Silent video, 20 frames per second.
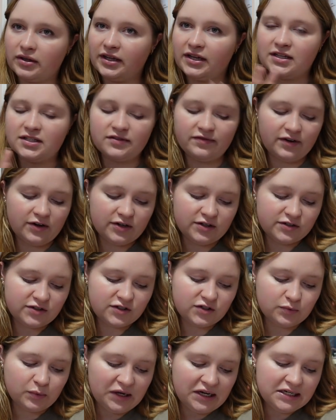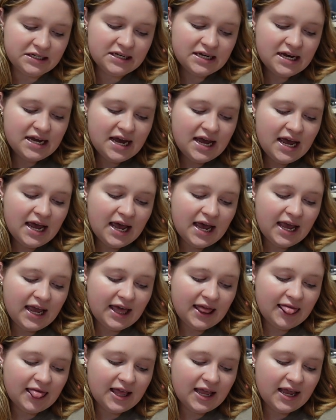Like it's very sweet.
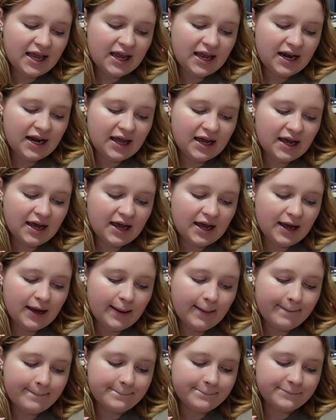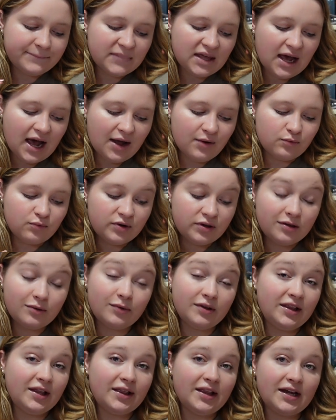And then um, I really,
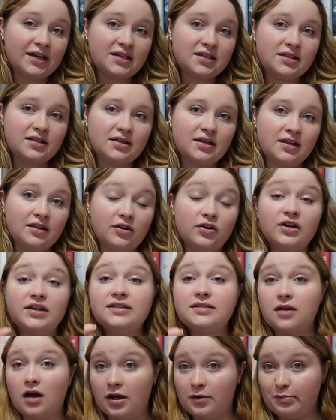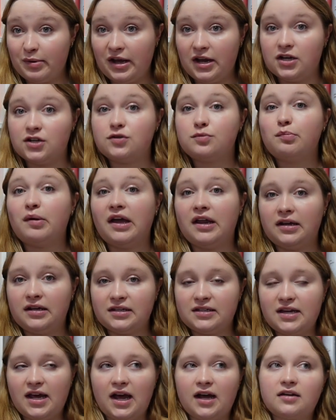really liked, th there is on-page
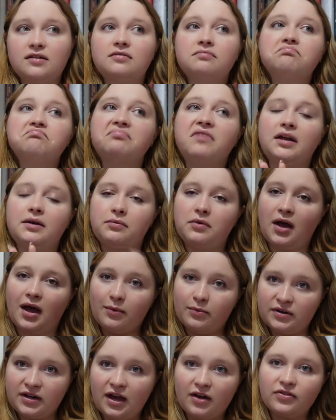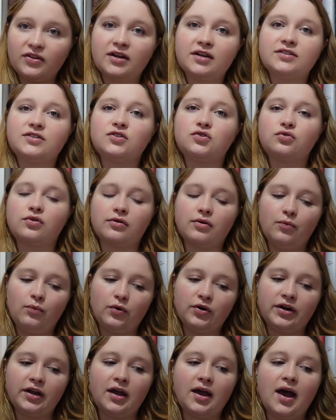panic attack that I would count that as a trigger
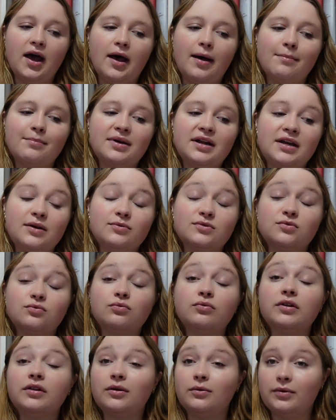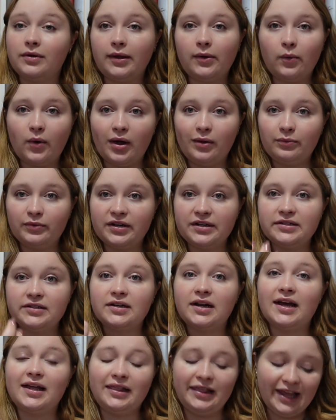warning, um, but it was really, really well
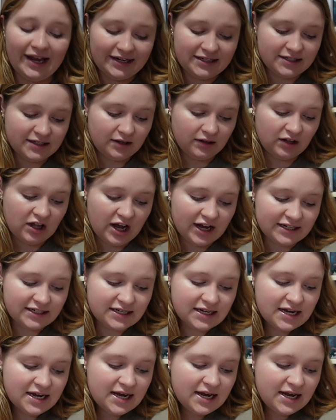written. I liked it a lot.